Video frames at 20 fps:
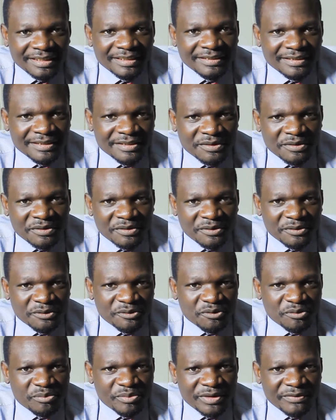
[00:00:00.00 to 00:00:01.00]
So
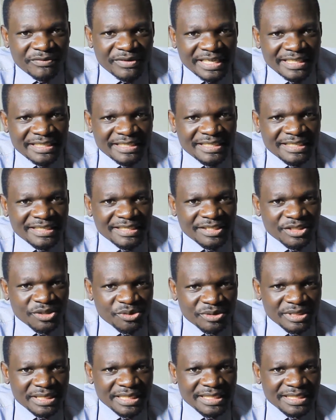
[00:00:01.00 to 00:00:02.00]
to prevent
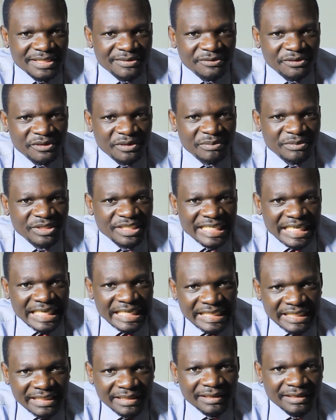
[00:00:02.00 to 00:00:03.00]
juices from
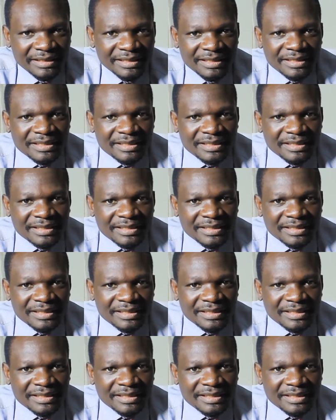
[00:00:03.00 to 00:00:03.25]
gelling,